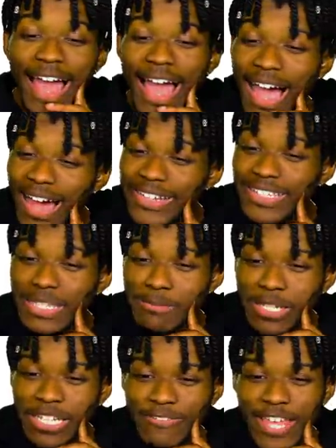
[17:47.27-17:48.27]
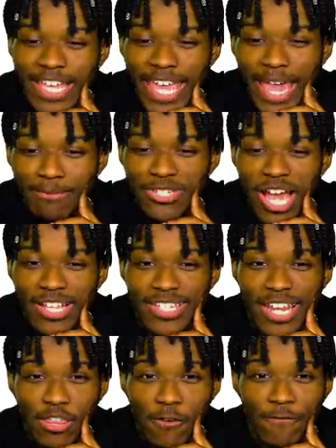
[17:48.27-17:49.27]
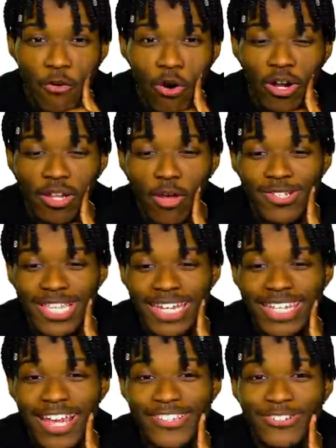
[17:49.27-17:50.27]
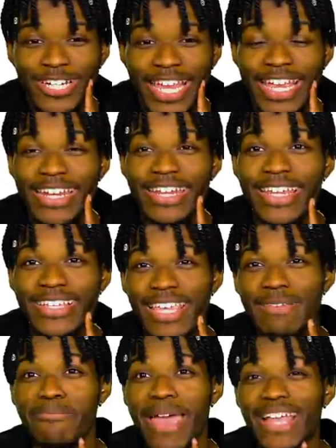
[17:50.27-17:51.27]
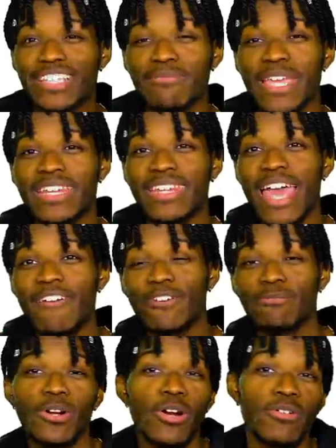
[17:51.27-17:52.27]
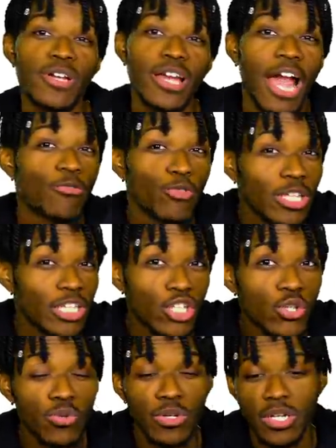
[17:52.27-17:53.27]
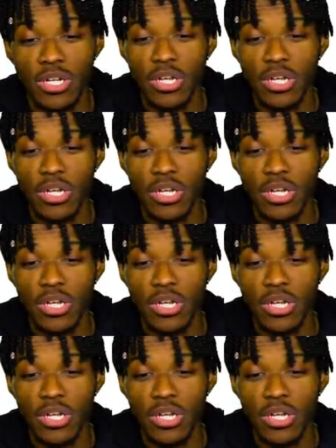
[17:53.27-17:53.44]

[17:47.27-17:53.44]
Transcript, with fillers: I honestly believe that Cam Johnson at the four alongside DeAndre Ayton is a match made in heaven, bro. I really do.